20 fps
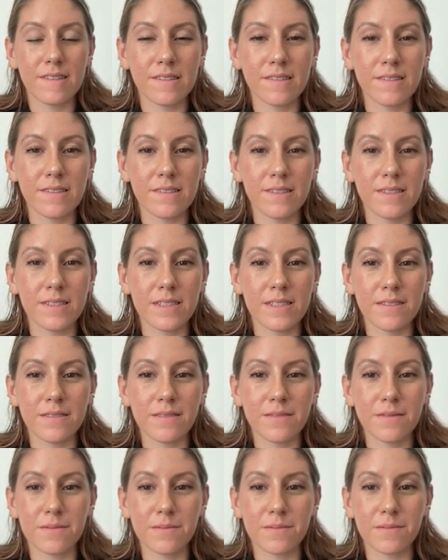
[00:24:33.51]

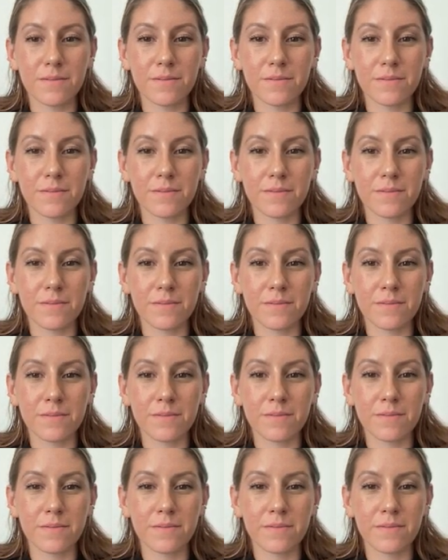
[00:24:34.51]

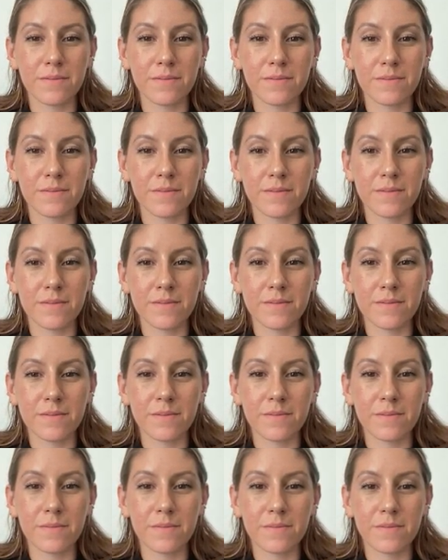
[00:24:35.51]

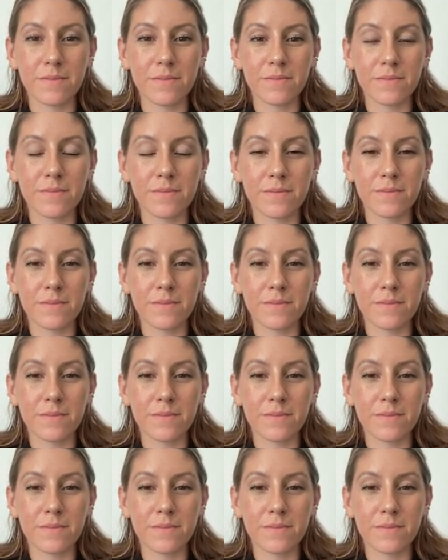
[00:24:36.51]
The person shown says nothing.